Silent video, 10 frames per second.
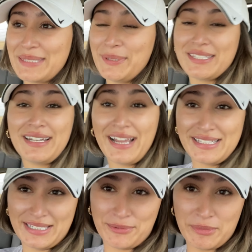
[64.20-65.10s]
but today I
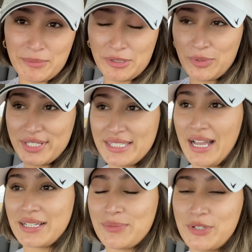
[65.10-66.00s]
did remember to bring
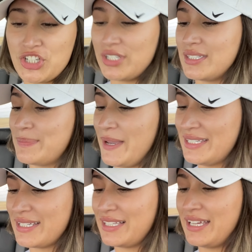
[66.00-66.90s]
snacks, which is
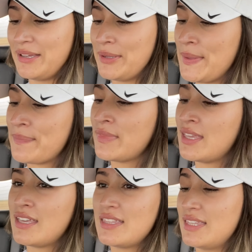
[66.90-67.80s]
basically
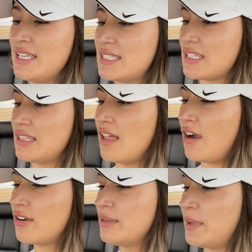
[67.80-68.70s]
these
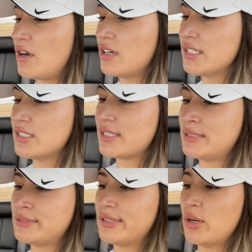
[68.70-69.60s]
Lara bars
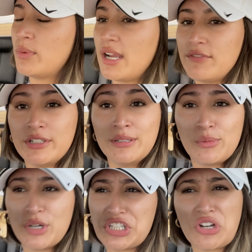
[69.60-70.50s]
or whatever,
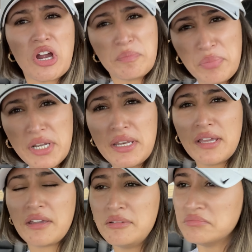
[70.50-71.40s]
which are pretty dang
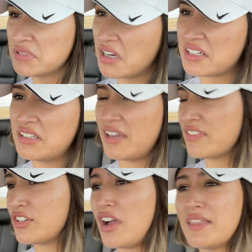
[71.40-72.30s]
good, not gonna lie.
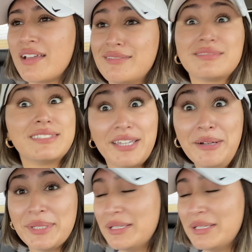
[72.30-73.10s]
They're not like yummy,